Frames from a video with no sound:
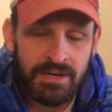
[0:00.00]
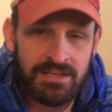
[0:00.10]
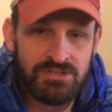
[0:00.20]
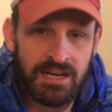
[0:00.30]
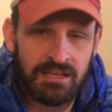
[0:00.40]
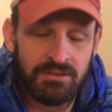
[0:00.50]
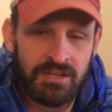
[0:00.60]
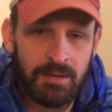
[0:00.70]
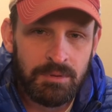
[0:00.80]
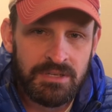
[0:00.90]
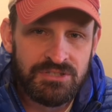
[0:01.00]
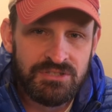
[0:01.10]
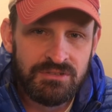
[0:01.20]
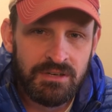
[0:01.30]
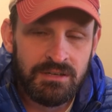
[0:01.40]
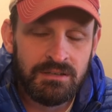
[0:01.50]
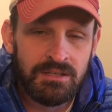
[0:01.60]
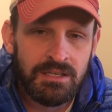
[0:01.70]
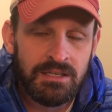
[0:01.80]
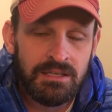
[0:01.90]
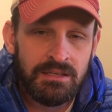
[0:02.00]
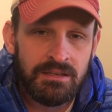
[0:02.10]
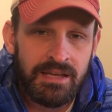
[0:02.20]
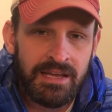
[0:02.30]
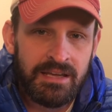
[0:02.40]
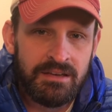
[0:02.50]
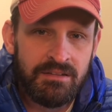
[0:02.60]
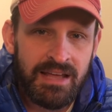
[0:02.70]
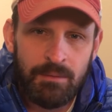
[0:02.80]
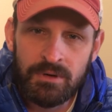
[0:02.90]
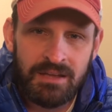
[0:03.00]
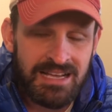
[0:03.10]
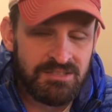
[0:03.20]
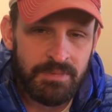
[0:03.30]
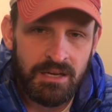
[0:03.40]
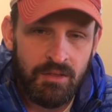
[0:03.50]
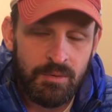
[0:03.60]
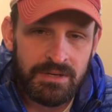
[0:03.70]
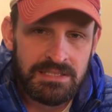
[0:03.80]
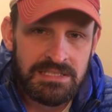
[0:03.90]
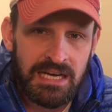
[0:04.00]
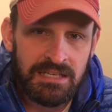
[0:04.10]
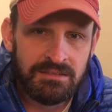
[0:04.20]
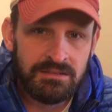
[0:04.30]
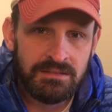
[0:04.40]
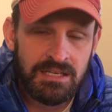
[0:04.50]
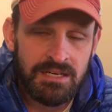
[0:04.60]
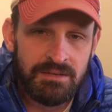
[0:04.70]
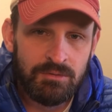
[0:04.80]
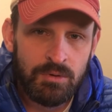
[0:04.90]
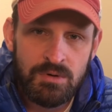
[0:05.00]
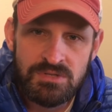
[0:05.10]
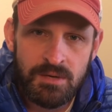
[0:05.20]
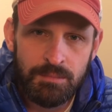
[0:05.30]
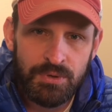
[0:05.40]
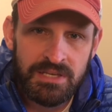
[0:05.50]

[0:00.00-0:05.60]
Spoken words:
rain jacket on the Appalachian Trail. And that one lasted me all the way to Katahdin. It rolls up pretty